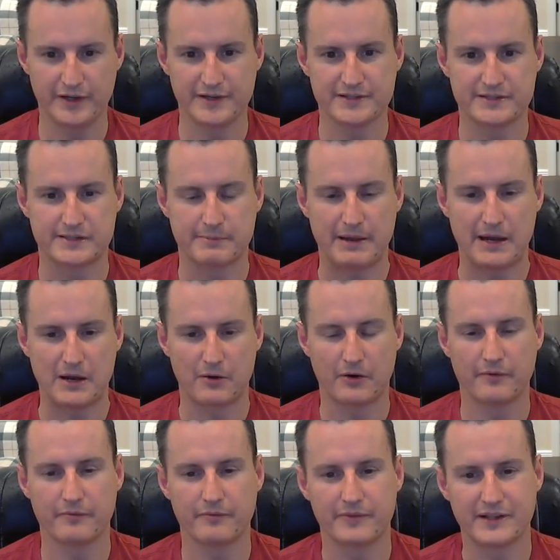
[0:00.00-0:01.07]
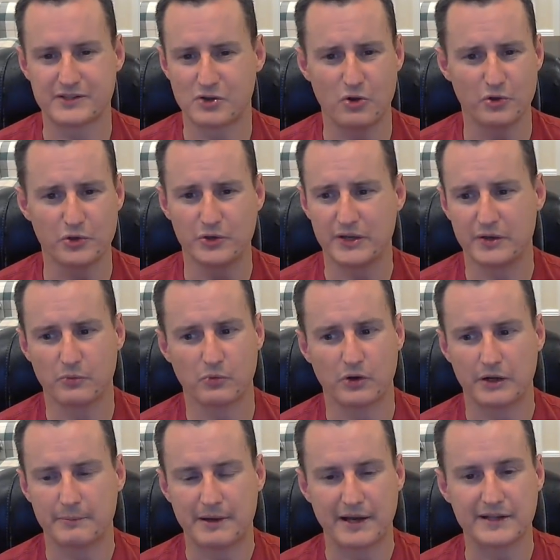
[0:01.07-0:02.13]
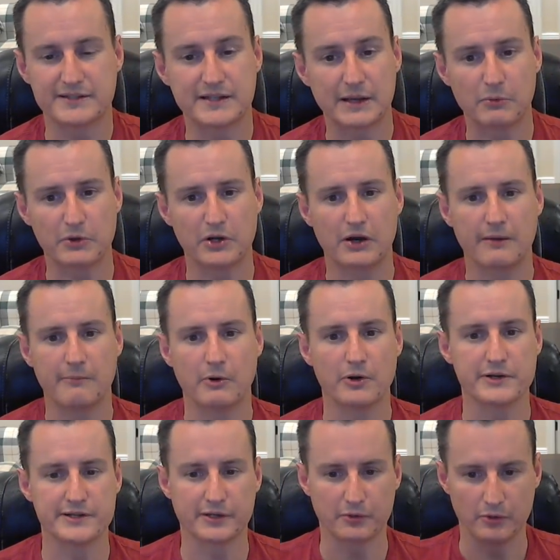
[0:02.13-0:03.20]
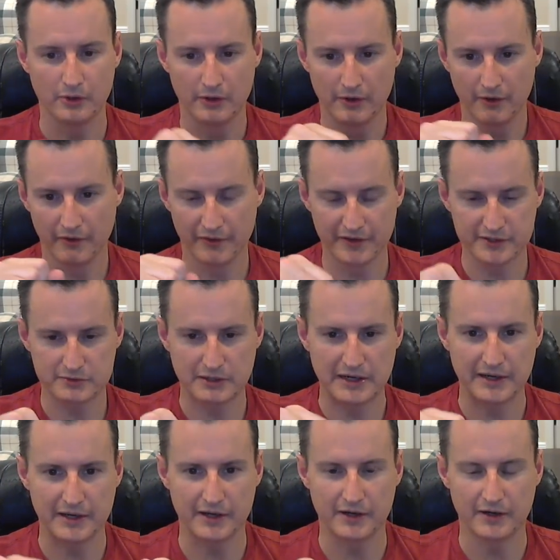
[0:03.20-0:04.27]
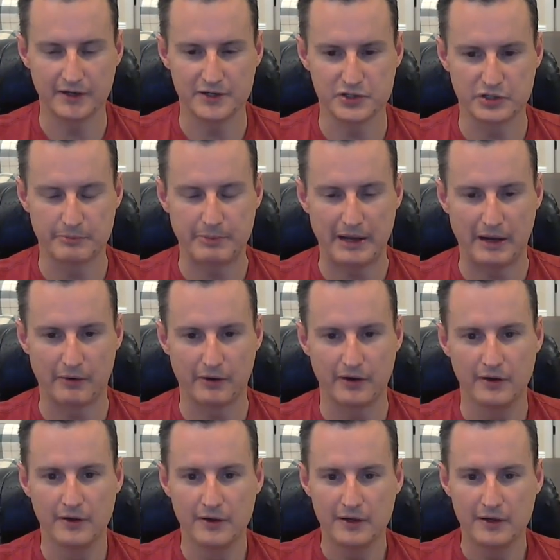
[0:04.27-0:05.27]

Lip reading: is the power. That's all you need to worry about. It's like when you're on a motorcycle. This right here is your power.